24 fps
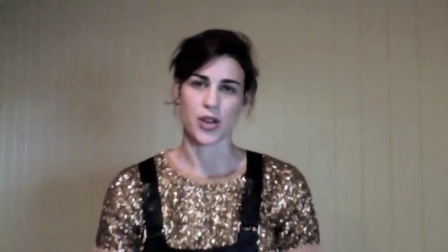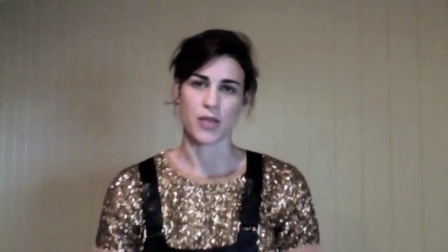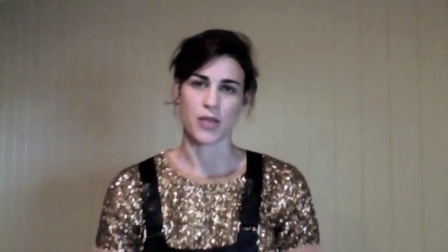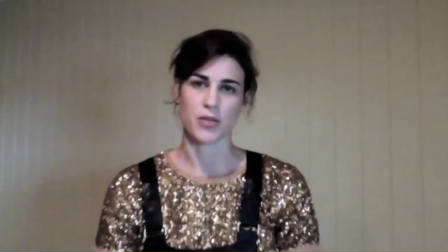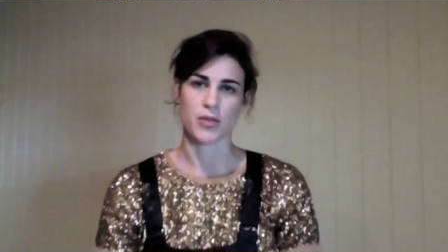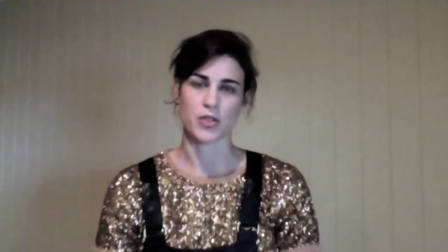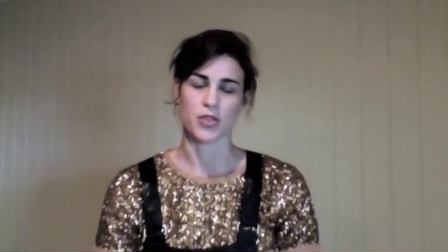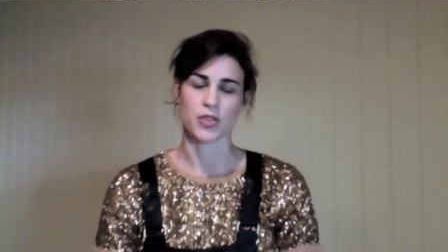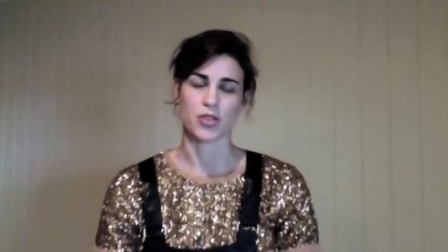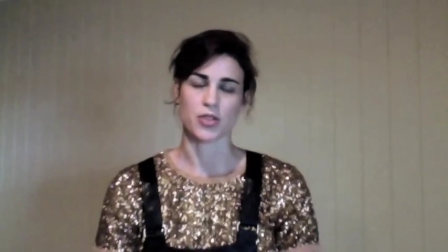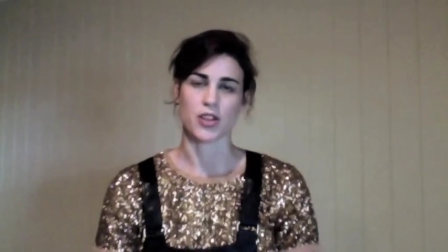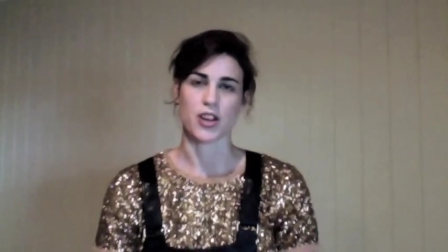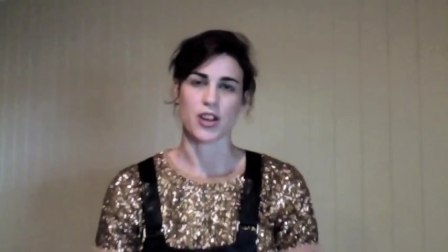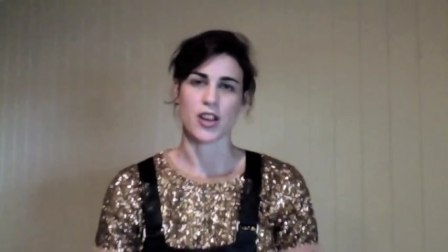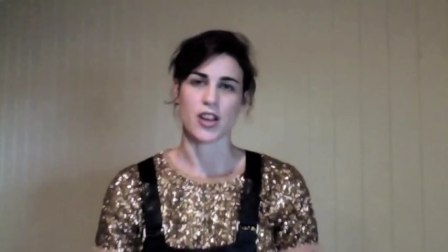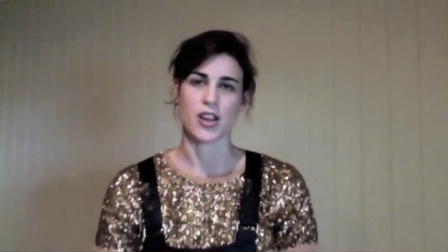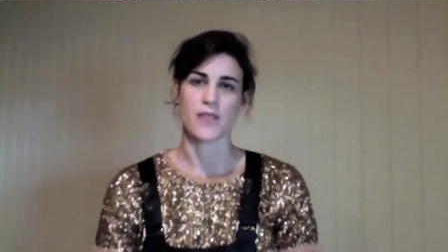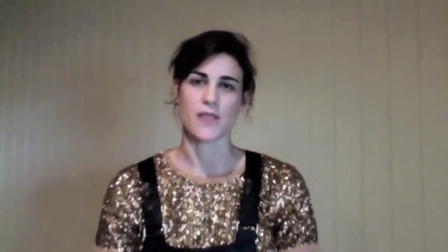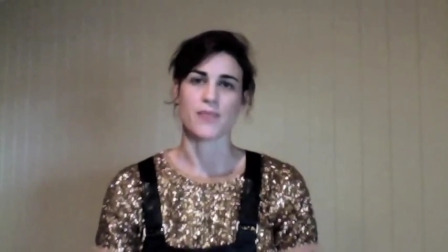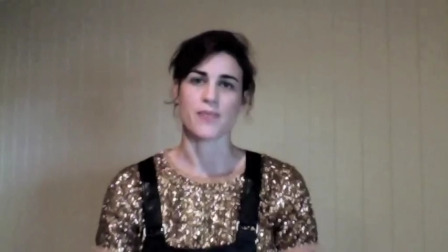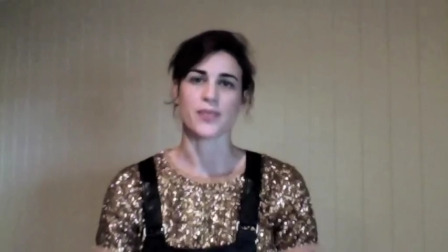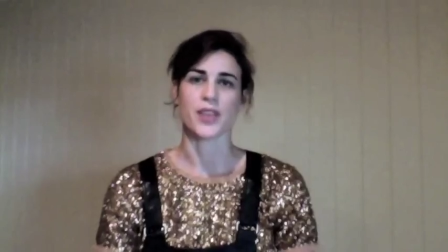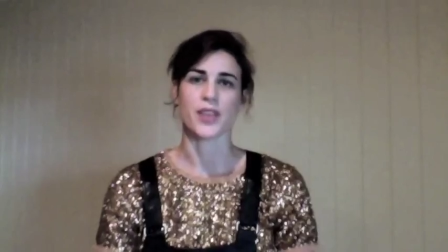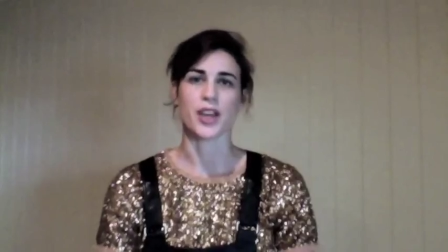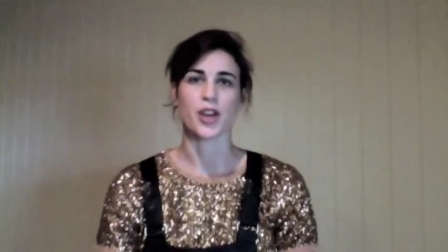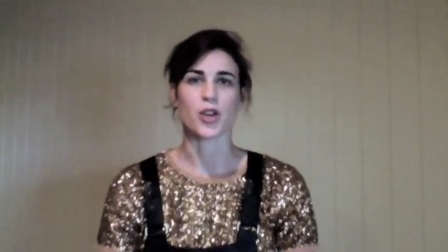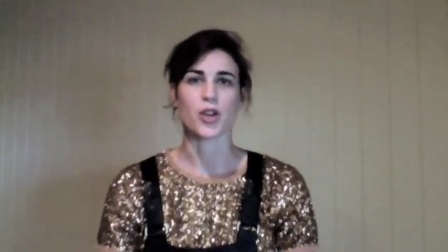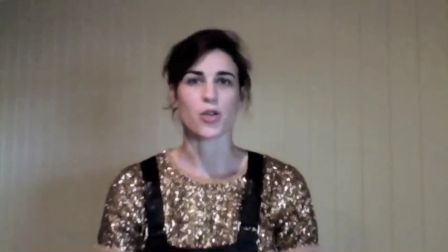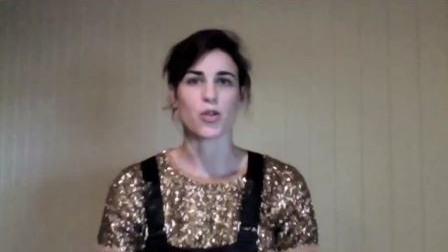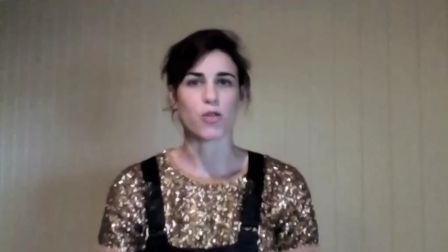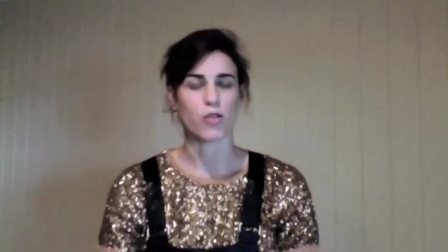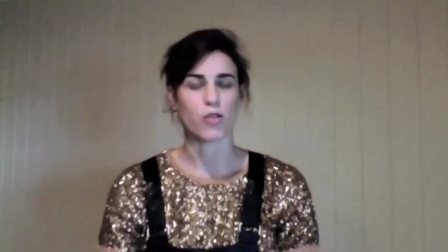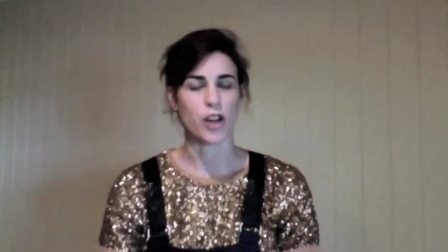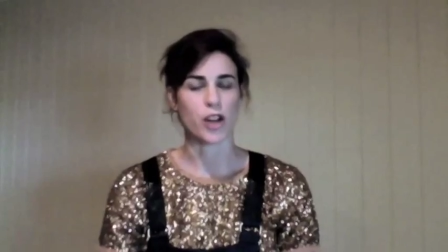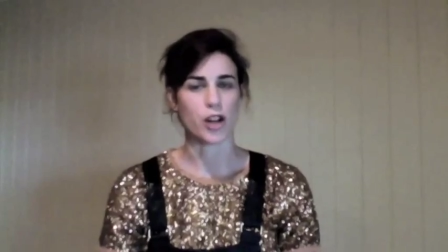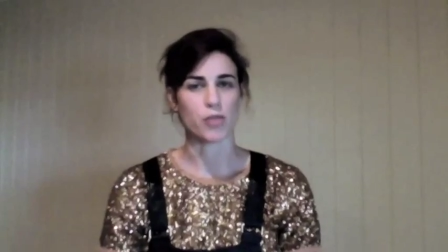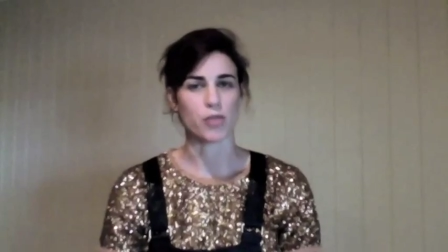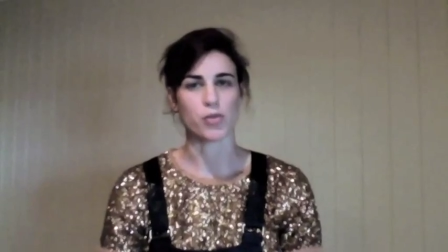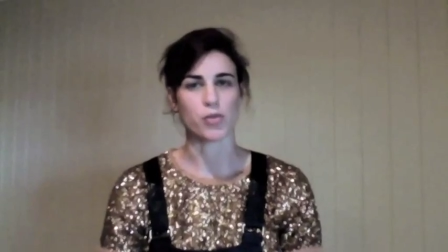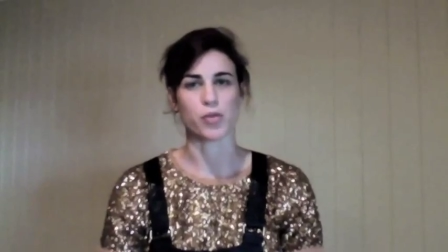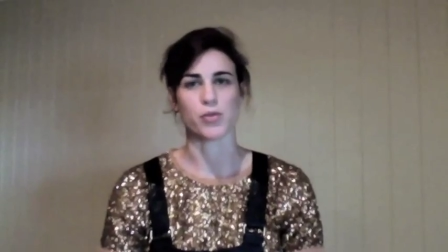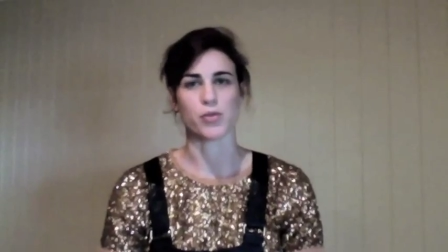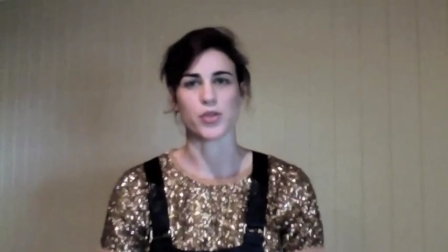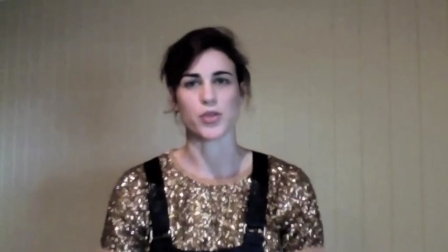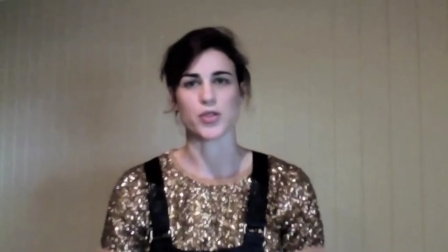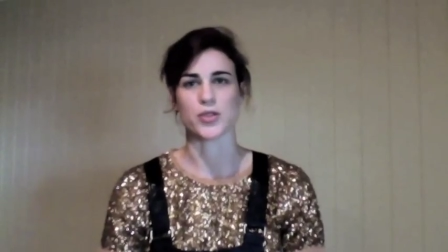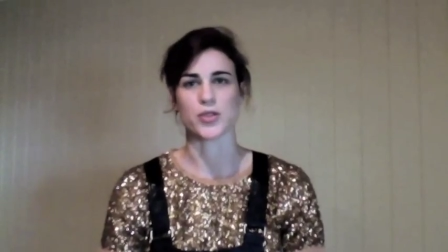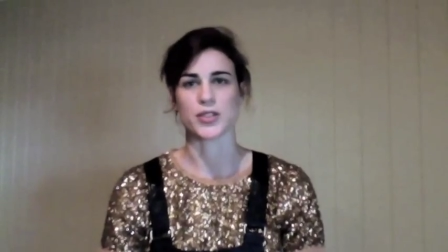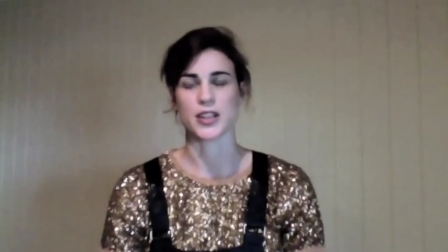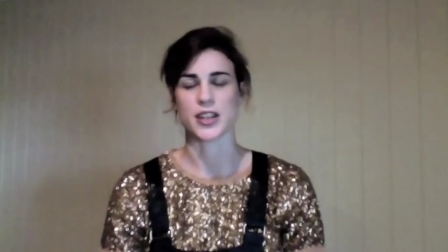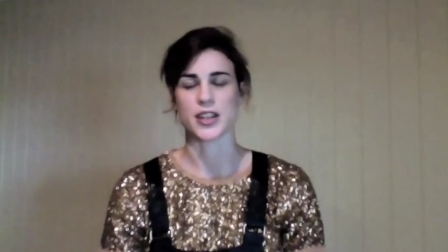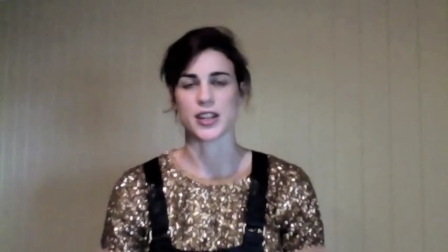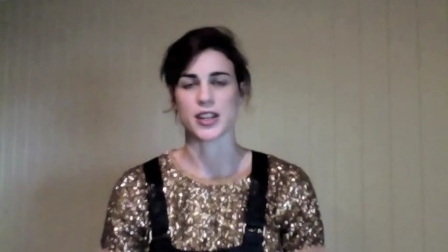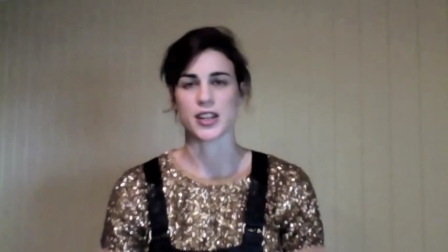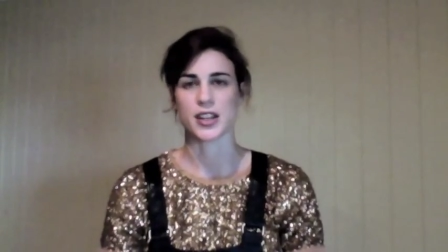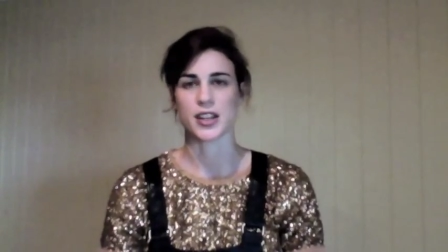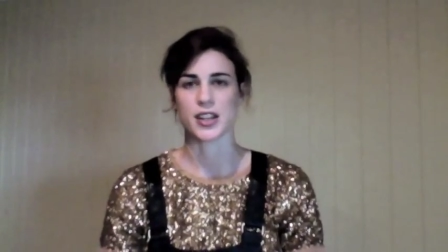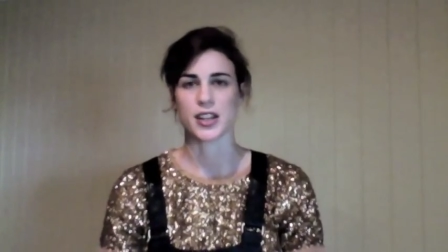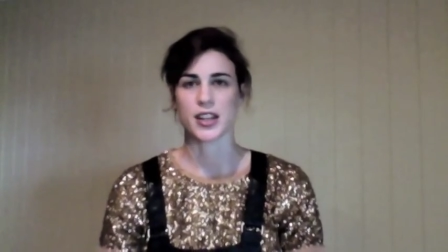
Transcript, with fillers: imagery, incredible music,